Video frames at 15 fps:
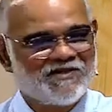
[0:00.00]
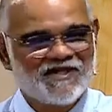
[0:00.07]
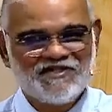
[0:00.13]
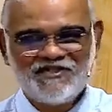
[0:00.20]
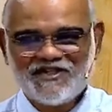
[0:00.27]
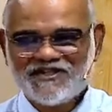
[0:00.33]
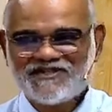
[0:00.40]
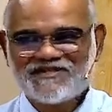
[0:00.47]

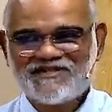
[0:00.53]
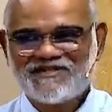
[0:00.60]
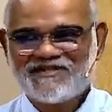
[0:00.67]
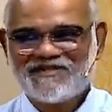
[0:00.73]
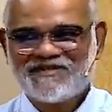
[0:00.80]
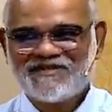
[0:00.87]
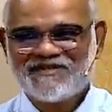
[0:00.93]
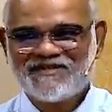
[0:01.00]
then just
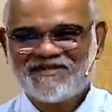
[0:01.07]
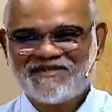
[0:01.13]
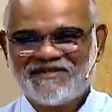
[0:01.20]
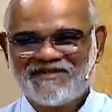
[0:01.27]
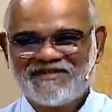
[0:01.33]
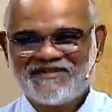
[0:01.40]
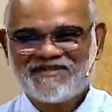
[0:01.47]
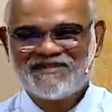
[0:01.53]

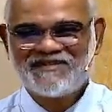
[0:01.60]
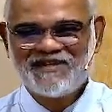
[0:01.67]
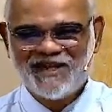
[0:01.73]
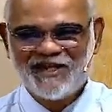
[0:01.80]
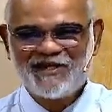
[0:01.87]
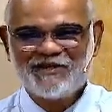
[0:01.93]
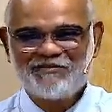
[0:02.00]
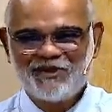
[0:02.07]

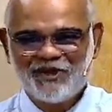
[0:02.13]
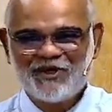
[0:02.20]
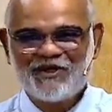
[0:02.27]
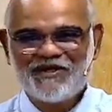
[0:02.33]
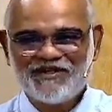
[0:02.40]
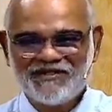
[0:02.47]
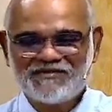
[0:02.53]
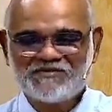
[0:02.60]
tell Him,
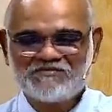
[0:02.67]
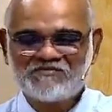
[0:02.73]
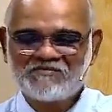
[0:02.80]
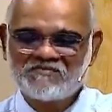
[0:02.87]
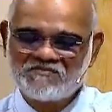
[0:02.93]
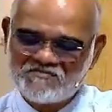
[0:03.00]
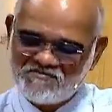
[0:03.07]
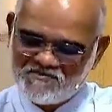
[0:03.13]
Lord,
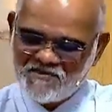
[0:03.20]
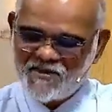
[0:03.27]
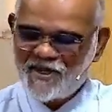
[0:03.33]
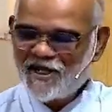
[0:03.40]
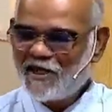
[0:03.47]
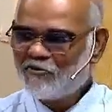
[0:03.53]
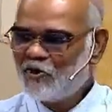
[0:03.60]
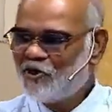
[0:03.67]

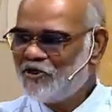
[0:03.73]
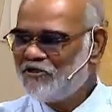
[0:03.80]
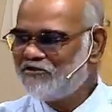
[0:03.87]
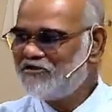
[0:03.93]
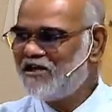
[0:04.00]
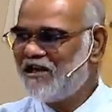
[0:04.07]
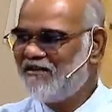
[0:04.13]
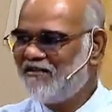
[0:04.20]
I'm going to
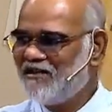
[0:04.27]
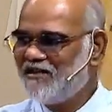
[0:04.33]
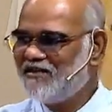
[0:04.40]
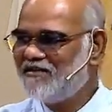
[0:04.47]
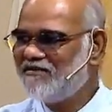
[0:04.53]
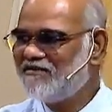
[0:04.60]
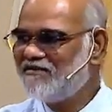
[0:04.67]
tarry.